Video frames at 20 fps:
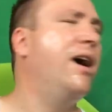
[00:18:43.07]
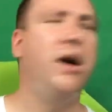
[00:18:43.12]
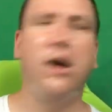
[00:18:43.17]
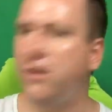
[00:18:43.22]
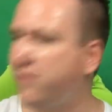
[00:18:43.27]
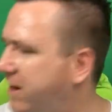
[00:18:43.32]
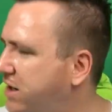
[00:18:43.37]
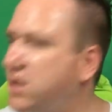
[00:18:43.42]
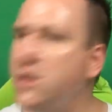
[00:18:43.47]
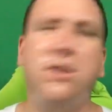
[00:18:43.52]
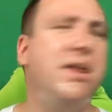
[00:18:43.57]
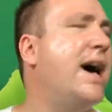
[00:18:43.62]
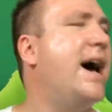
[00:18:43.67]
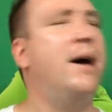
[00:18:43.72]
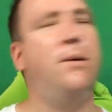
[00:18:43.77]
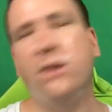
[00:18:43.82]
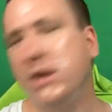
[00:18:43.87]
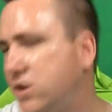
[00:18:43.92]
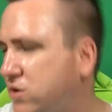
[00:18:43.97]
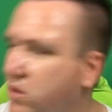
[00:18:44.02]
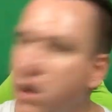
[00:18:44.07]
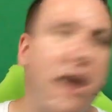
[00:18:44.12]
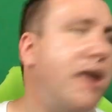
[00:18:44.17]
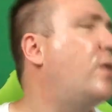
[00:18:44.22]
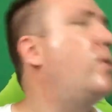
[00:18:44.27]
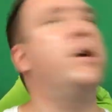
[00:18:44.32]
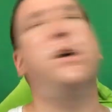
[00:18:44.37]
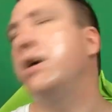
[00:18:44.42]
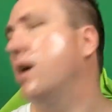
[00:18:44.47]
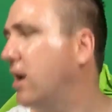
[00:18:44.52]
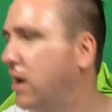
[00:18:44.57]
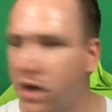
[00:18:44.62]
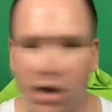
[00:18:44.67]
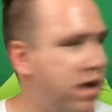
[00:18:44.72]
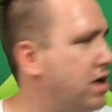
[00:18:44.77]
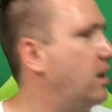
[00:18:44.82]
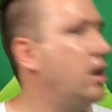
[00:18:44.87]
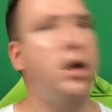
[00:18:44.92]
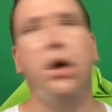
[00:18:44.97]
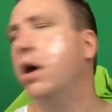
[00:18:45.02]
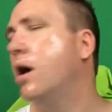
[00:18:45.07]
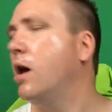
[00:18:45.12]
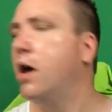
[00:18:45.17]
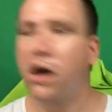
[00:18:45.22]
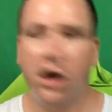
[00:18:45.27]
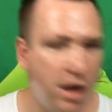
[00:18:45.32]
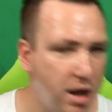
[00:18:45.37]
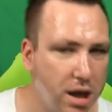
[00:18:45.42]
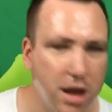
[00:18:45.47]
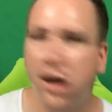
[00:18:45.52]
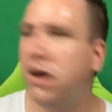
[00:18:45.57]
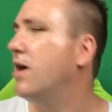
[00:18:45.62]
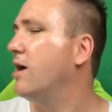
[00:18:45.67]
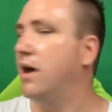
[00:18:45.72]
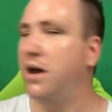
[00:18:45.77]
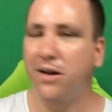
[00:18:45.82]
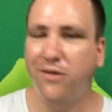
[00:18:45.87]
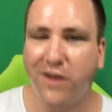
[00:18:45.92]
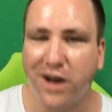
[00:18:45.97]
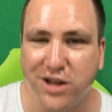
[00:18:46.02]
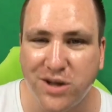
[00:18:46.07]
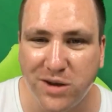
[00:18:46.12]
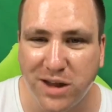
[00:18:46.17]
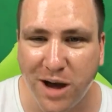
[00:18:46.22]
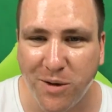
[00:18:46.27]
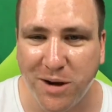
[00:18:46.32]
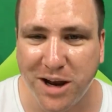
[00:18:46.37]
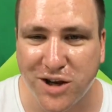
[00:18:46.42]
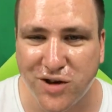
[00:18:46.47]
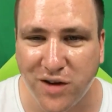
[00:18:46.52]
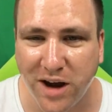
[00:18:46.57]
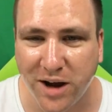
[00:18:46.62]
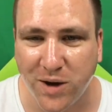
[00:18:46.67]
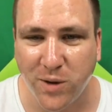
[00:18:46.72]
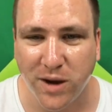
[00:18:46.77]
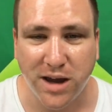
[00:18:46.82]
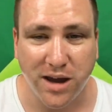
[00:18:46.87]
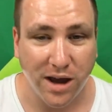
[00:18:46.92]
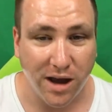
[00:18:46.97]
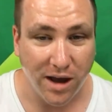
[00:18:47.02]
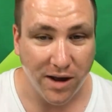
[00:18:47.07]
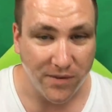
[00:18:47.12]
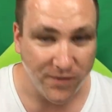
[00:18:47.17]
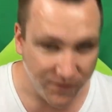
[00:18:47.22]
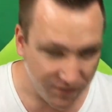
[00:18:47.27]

If I do that, would it dry quicker? If I do that, would it dry quicker?